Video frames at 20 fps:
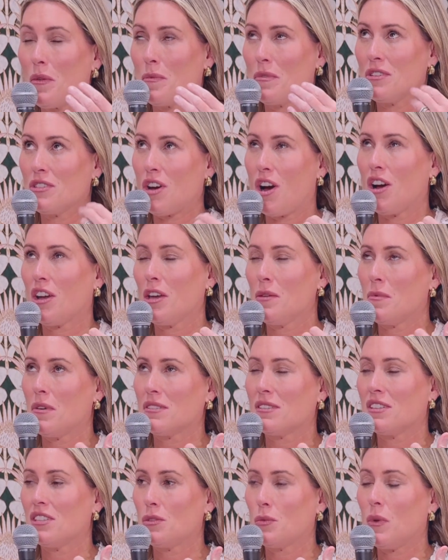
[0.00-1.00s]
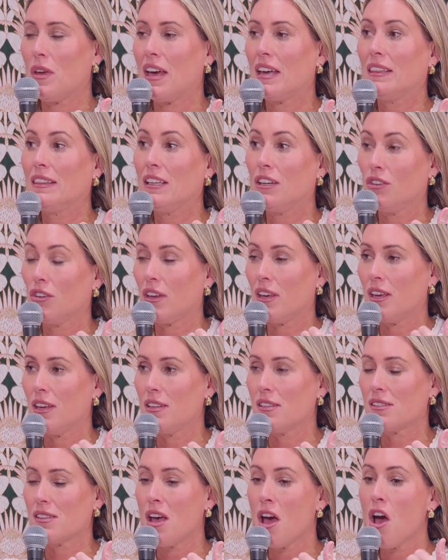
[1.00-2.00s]
been talking about since we had little
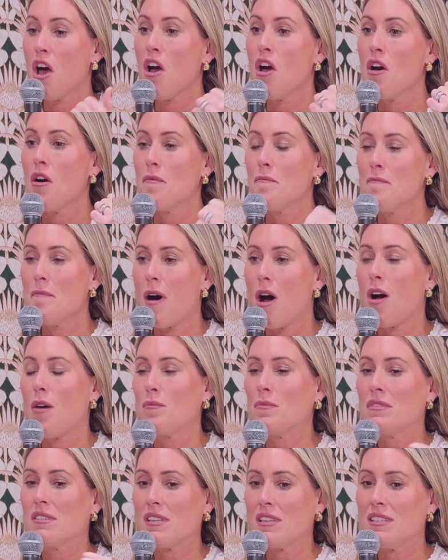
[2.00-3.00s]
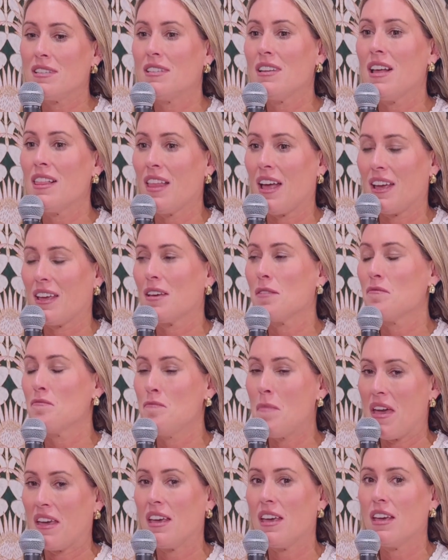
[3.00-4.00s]
kids. Moms like
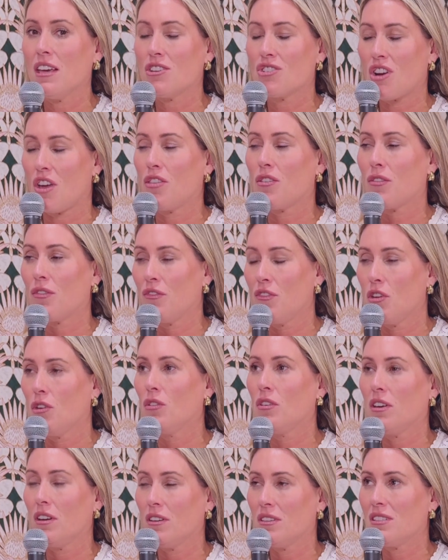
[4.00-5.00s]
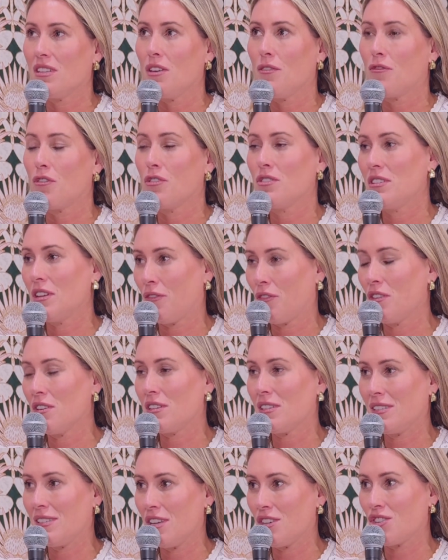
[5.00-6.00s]
making each other feel guilty for different
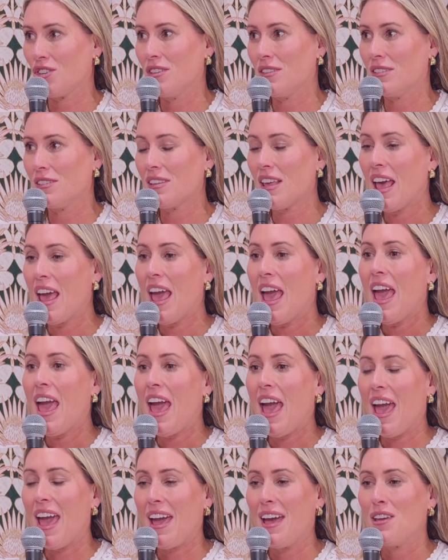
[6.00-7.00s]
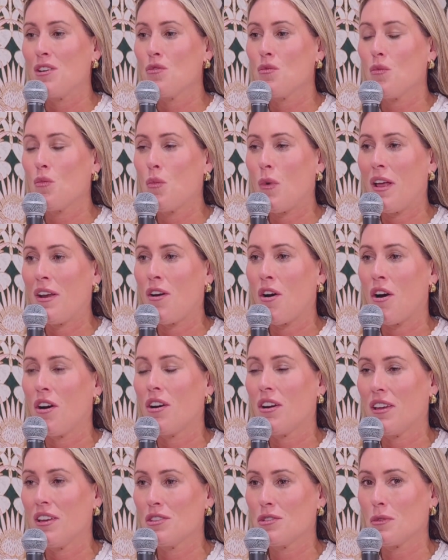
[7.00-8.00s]
decisions. And when
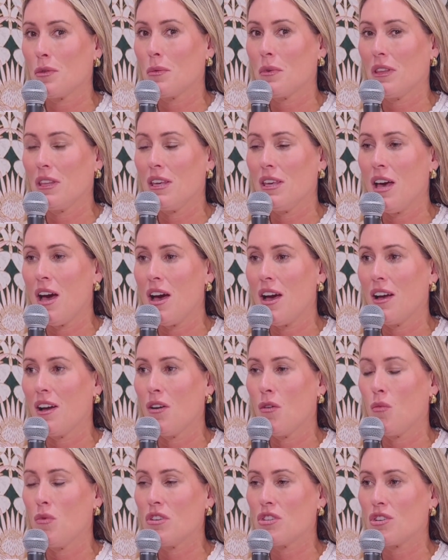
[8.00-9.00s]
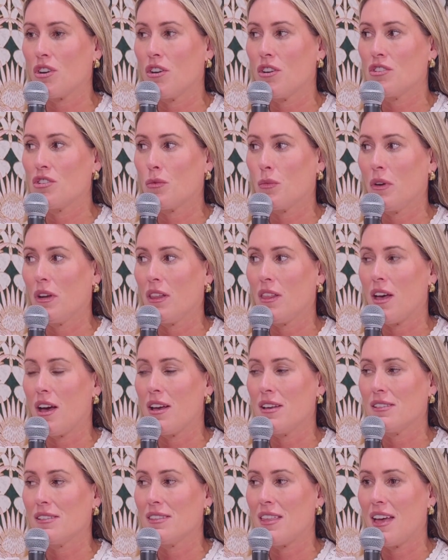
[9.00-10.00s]
our kids were really young, we started to
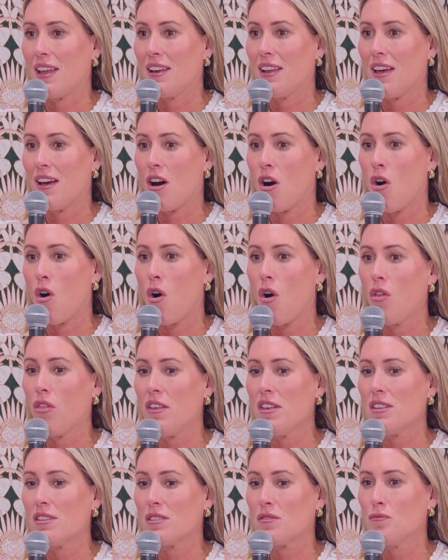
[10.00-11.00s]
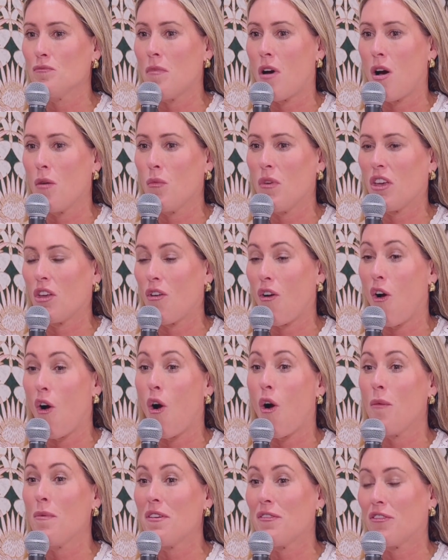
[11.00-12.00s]
realize that all these we can
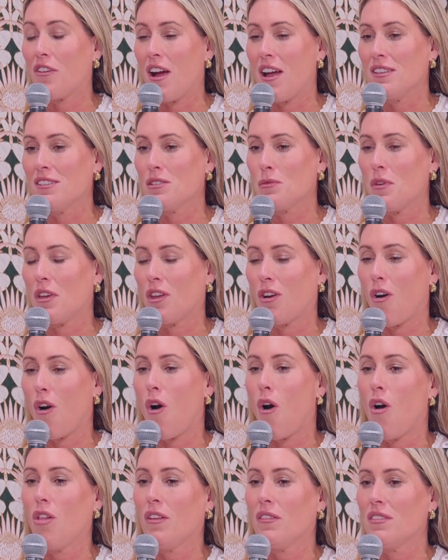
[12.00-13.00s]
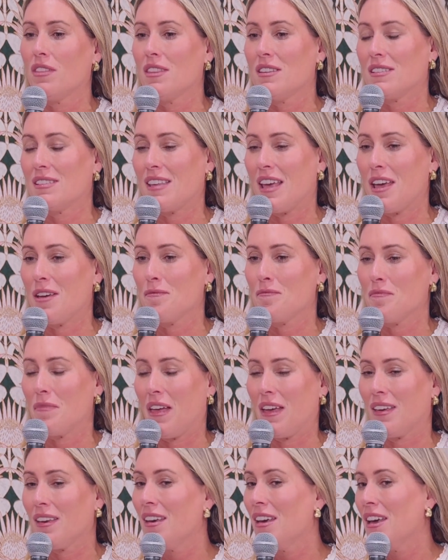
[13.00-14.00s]
all be friends, we can all live in the same
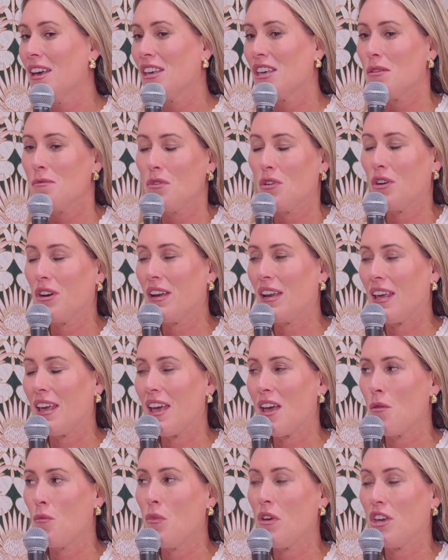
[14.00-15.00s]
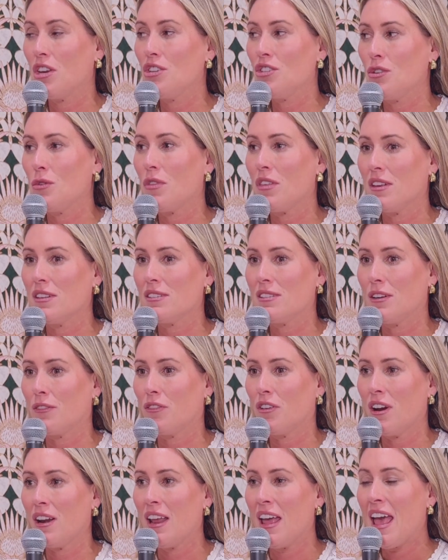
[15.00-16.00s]
like community, and we can do things
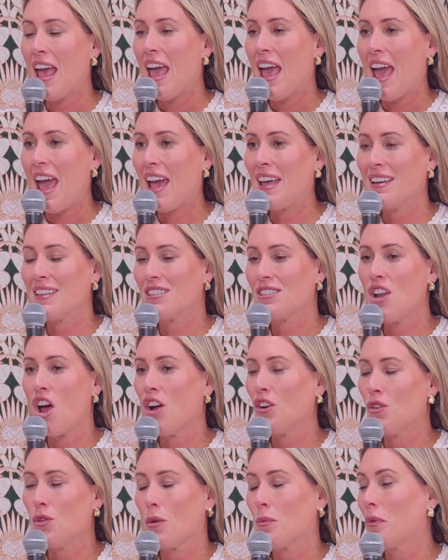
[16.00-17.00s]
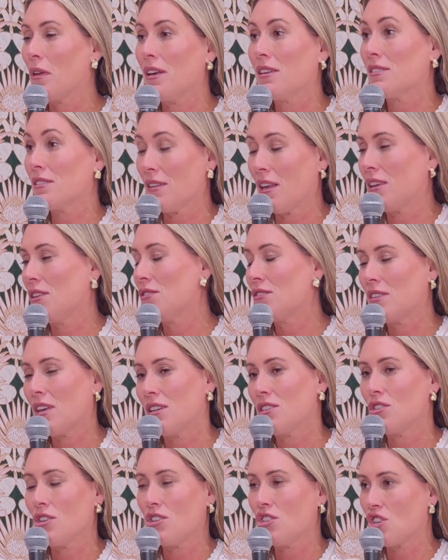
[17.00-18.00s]
different. And it's not your place, like you
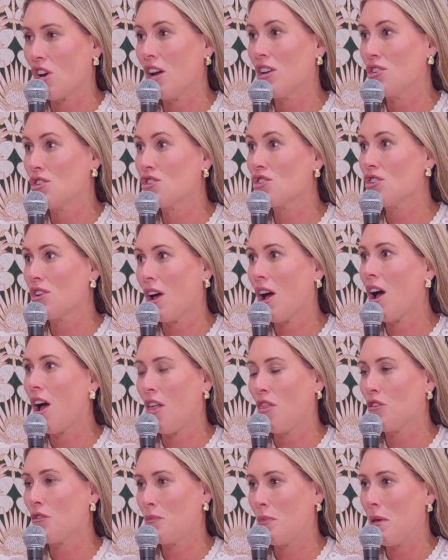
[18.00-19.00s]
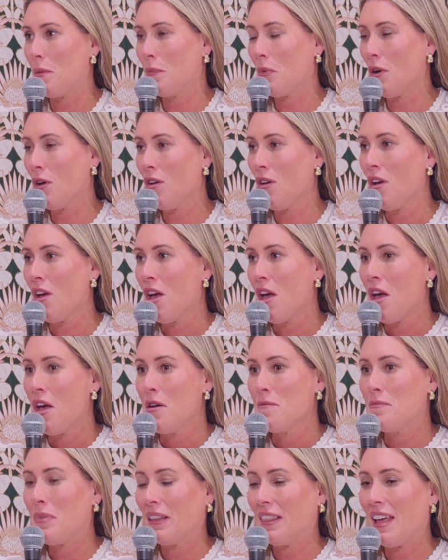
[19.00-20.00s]
said, to judge other people,
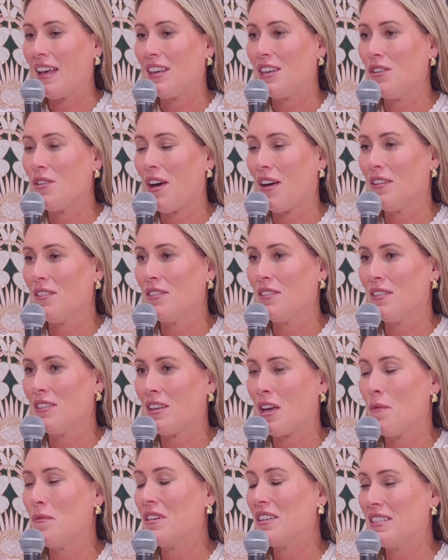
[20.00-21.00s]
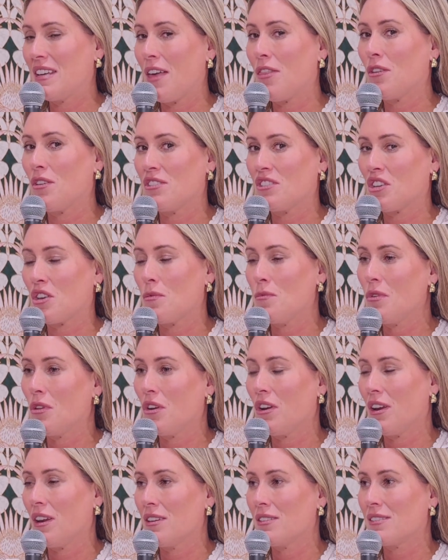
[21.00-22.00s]
but like coming together as a
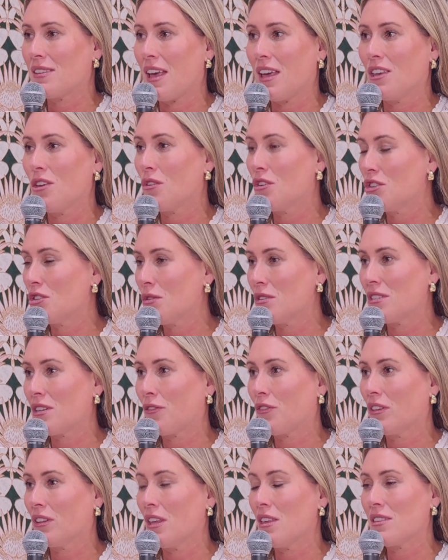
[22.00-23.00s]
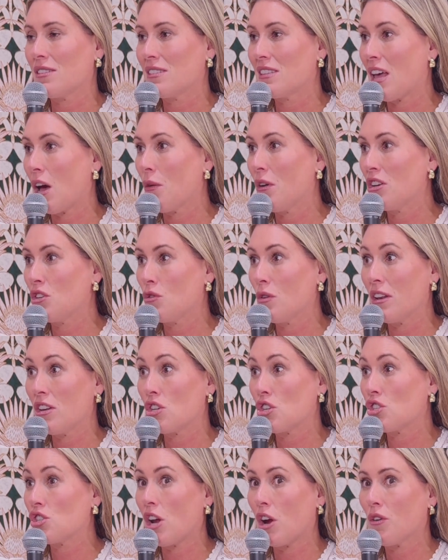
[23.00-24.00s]
community and saying, you can do it differently, this is how I do it, and
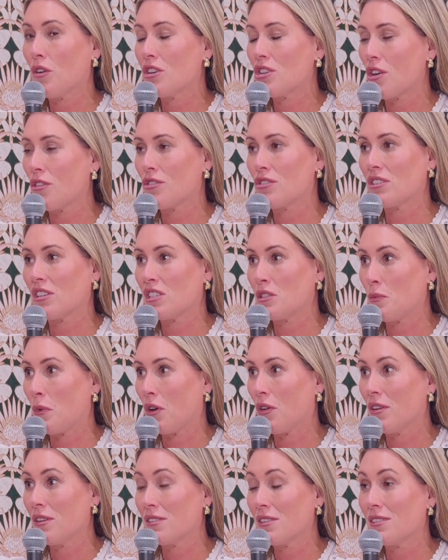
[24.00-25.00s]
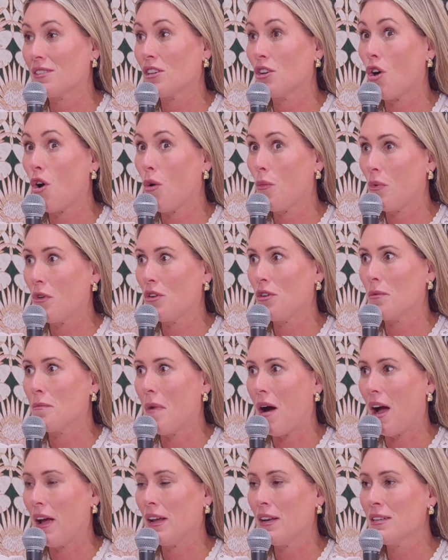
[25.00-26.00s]
share each other's experiences can open your
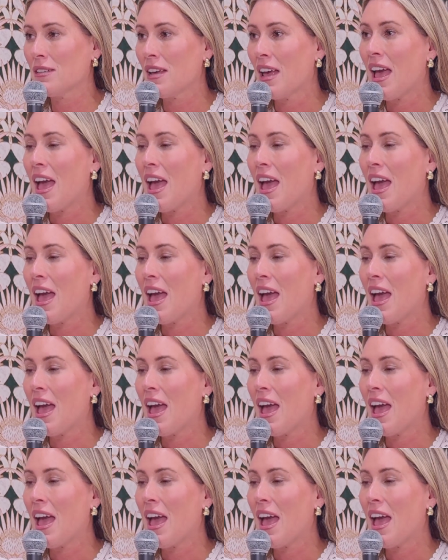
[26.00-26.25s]
mind.